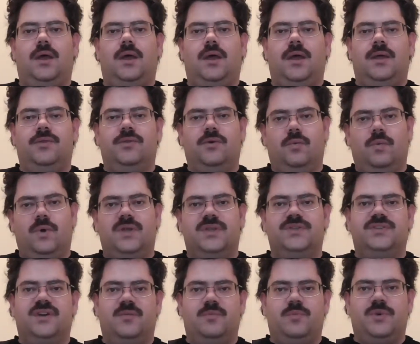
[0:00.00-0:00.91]
The
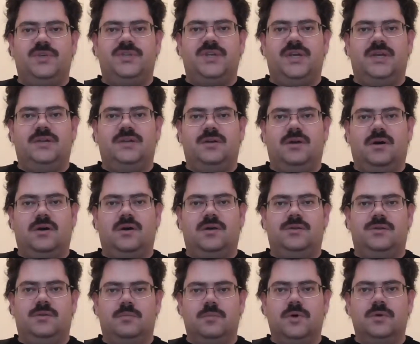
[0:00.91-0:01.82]
ones I presented are
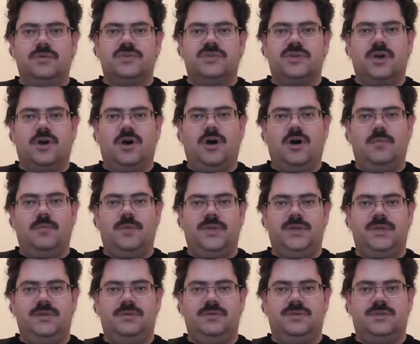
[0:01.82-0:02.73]
the most
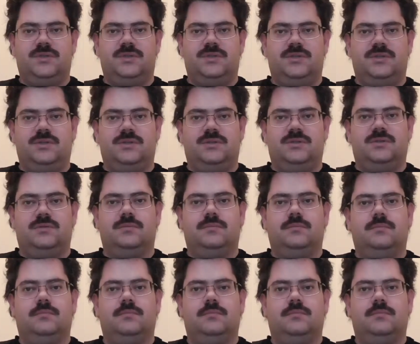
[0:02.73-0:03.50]
common usages.